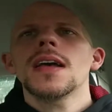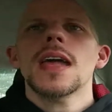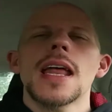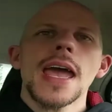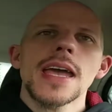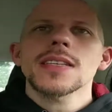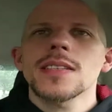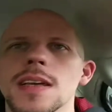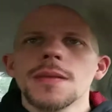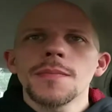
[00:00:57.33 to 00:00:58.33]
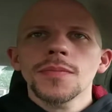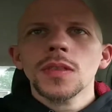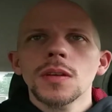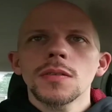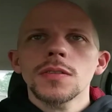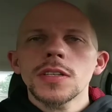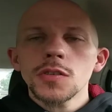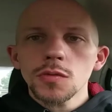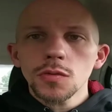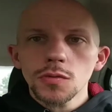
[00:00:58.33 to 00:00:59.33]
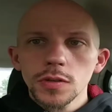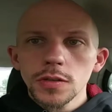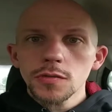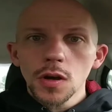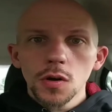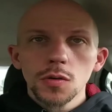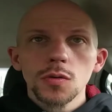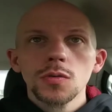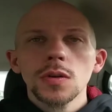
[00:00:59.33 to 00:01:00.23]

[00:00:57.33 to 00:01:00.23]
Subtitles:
And I asked him, did you know